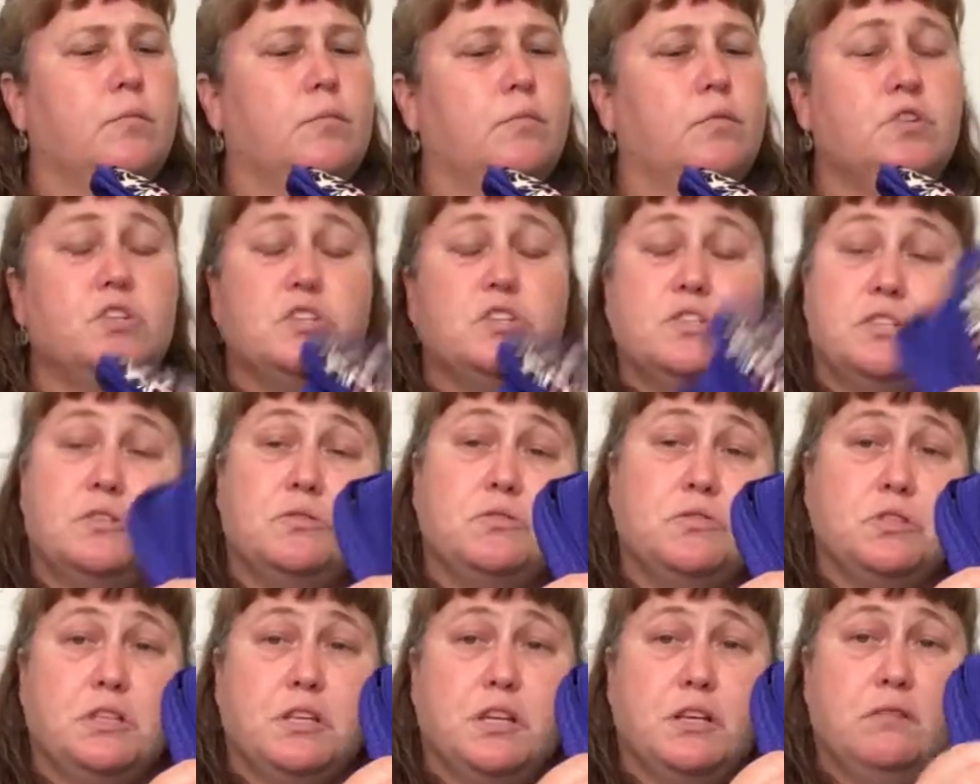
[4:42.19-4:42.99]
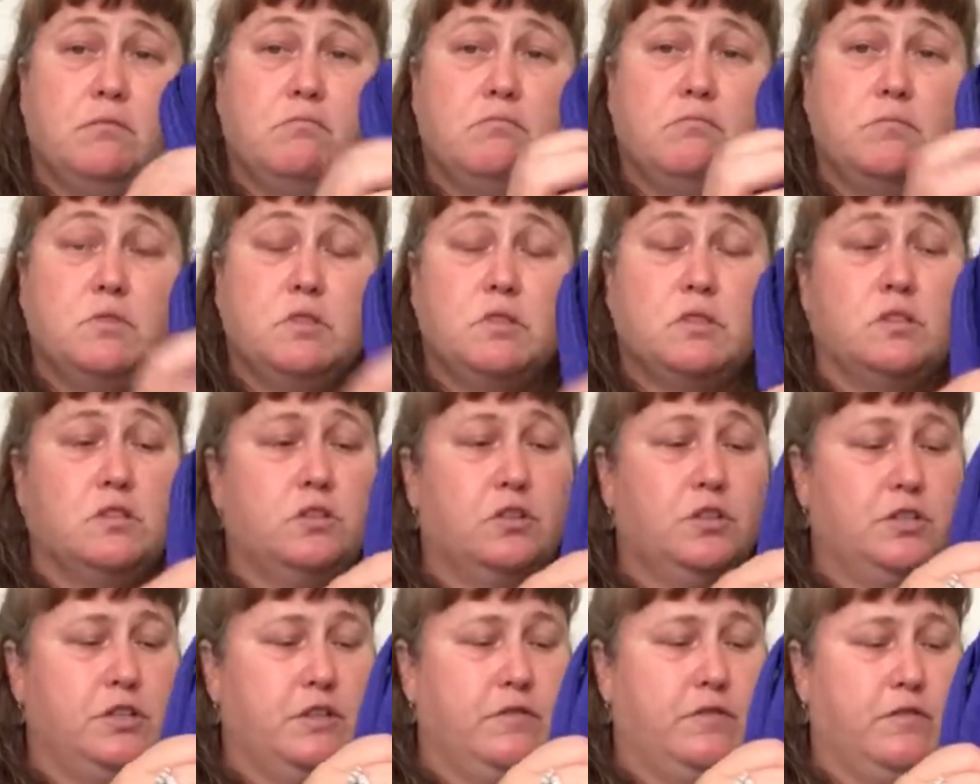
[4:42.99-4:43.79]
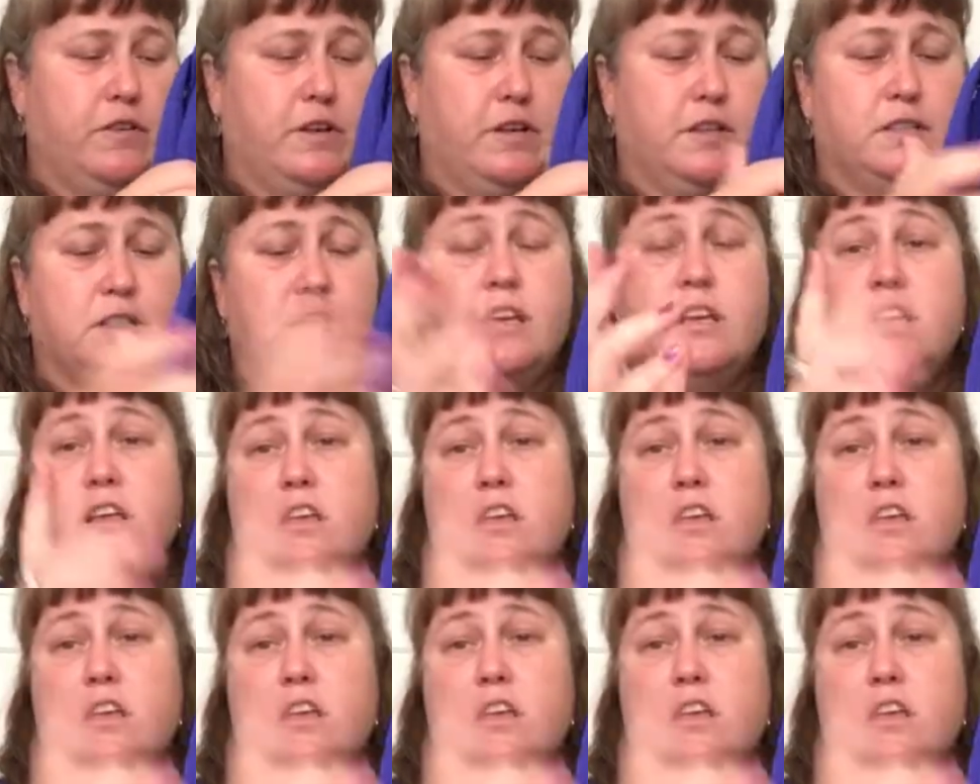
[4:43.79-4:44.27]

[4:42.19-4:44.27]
which is interesting, just a little different.